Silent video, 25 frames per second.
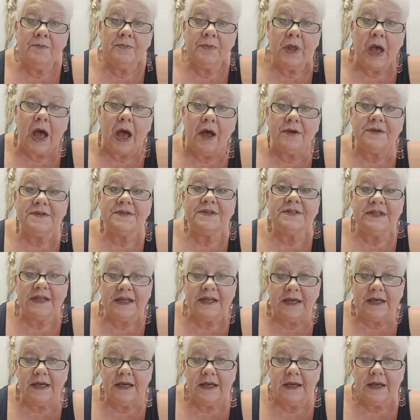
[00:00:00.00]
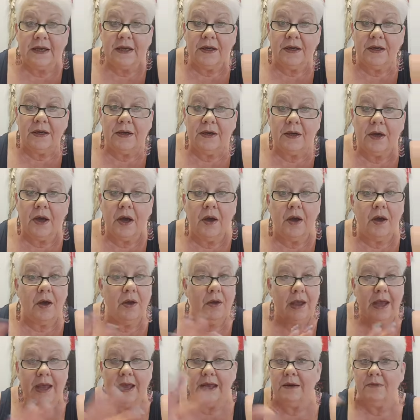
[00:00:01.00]
I'll see
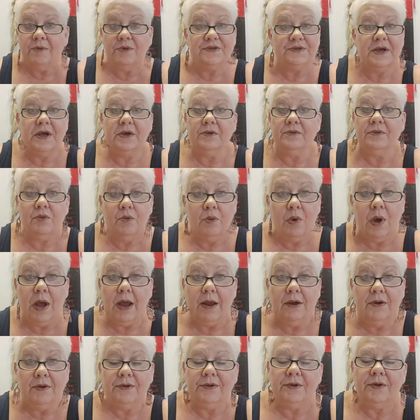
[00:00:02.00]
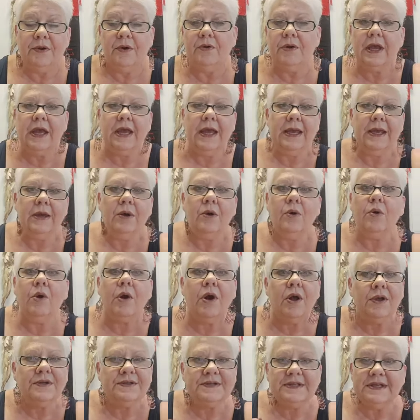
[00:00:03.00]
animals out in the wild, okay, or
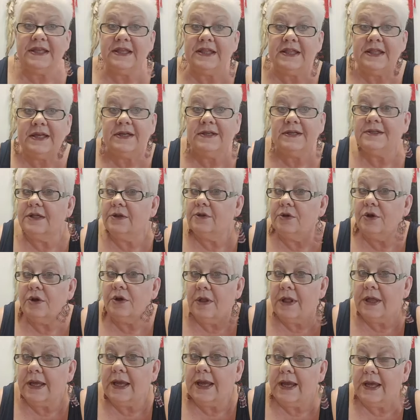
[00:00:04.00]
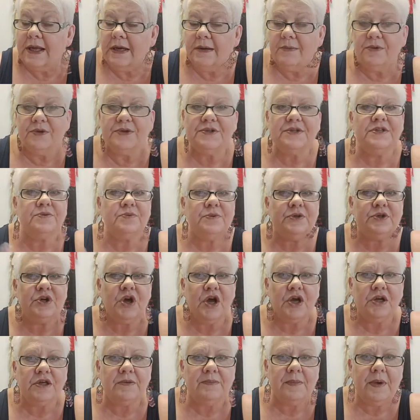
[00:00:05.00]
I'll see things that look like animals, as we
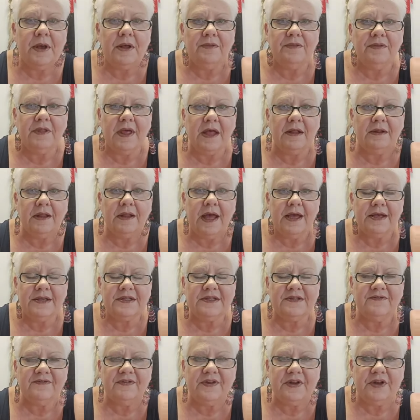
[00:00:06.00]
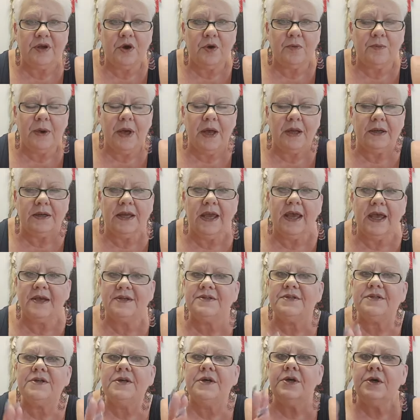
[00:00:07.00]
talked about in that last video
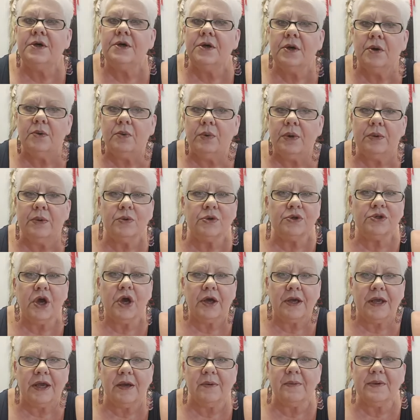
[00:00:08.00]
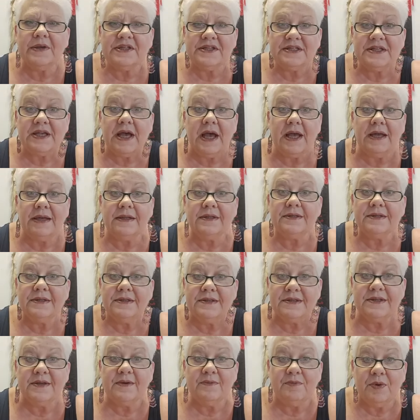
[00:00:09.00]
podcast. We were talking about signs
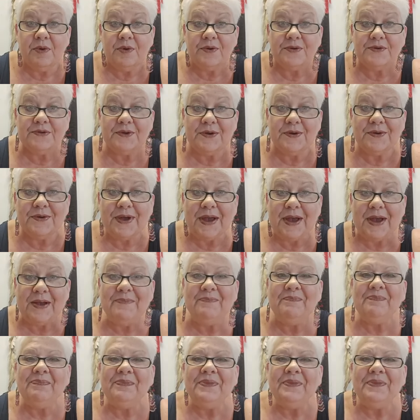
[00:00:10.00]
and symbols, okay?